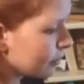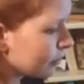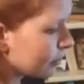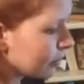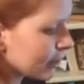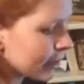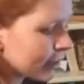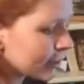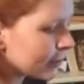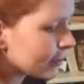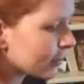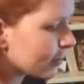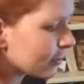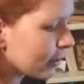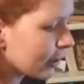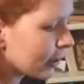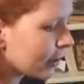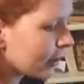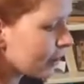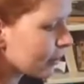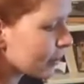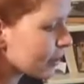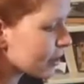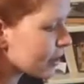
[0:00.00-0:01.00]
But it's fine,
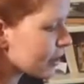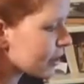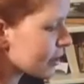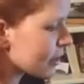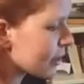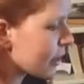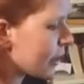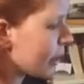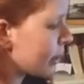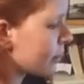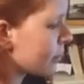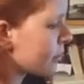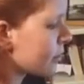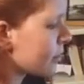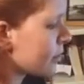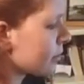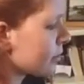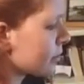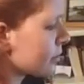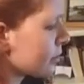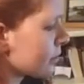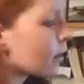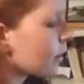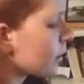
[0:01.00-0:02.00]
I rinsed it out.
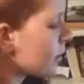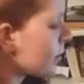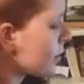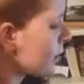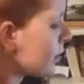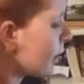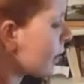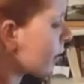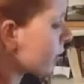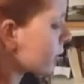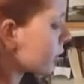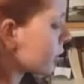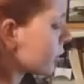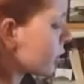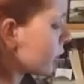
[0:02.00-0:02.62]
Yeah,